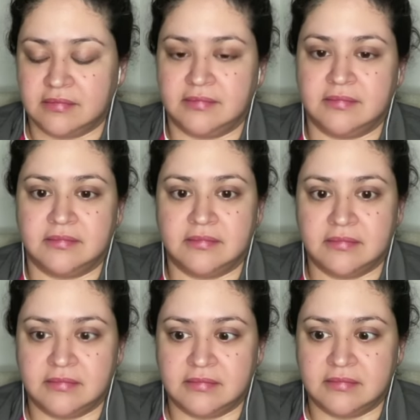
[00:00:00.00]

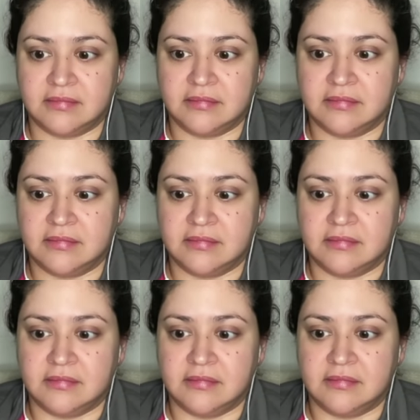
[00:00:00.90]

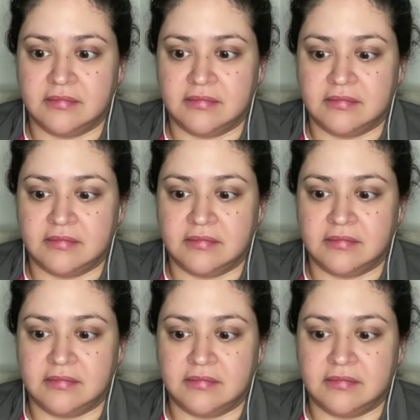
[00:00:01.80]

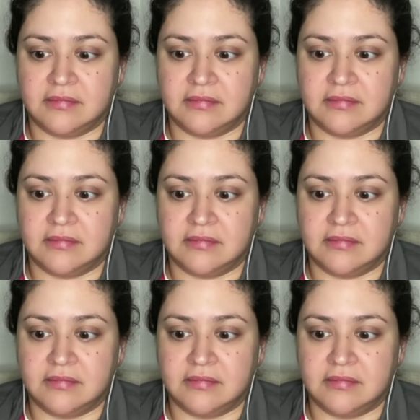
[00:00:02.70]
No words are spoken by the person on screen.